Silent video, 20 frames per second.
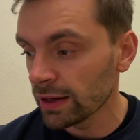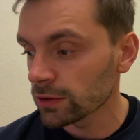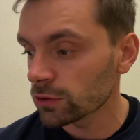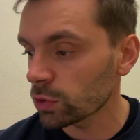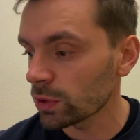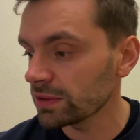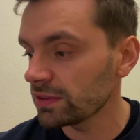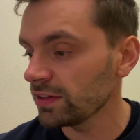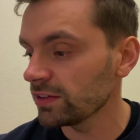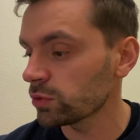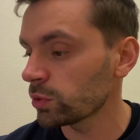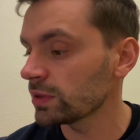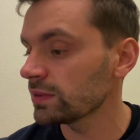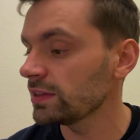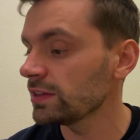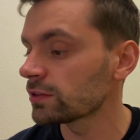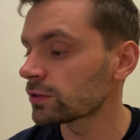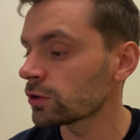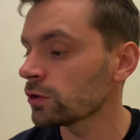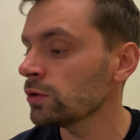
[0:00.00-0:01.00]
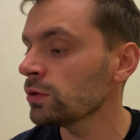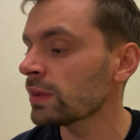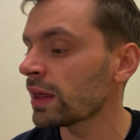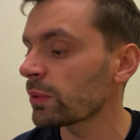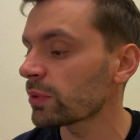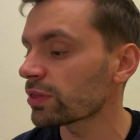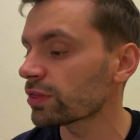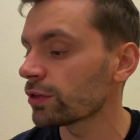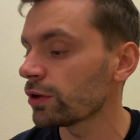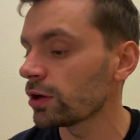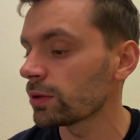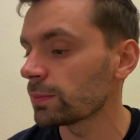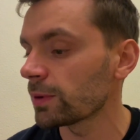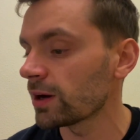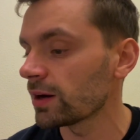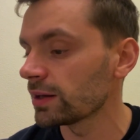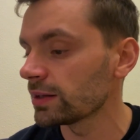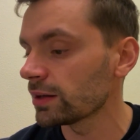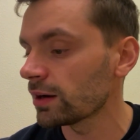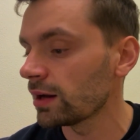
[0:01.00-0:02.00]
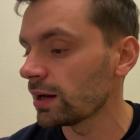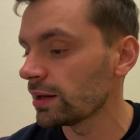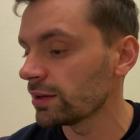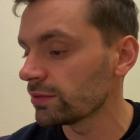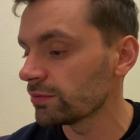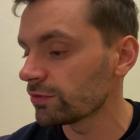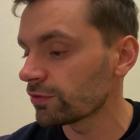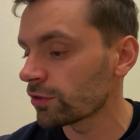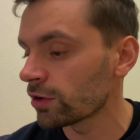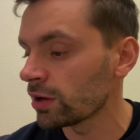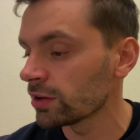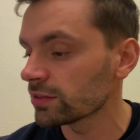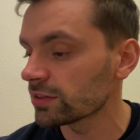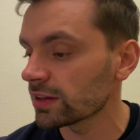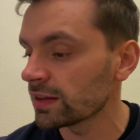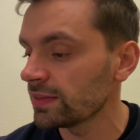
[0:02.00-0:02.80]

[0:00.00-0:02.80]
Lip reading: 2022, they were third behind Ireland and France.